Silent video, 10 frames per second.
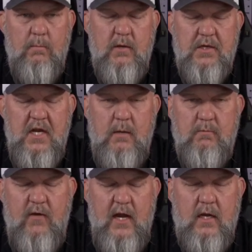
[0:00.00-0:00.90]
his name's
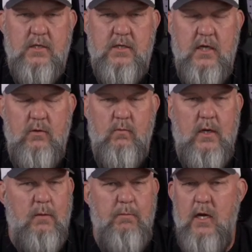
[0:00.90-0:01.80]
Vance. Didn't
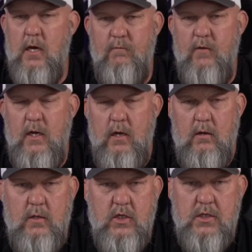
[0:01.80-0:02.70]
want to be on
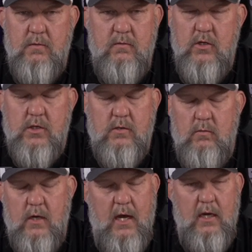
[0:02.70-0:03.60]
video. Just
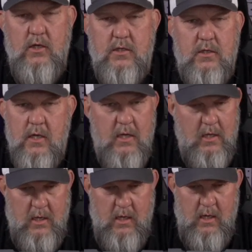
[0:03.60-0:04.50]
cool guy.
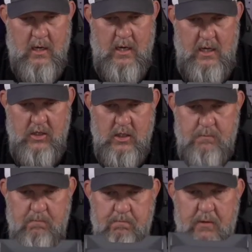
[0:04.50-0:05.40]
He just
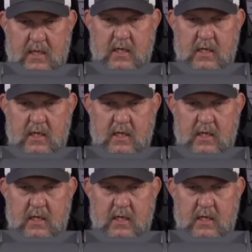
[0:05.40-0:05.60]
picked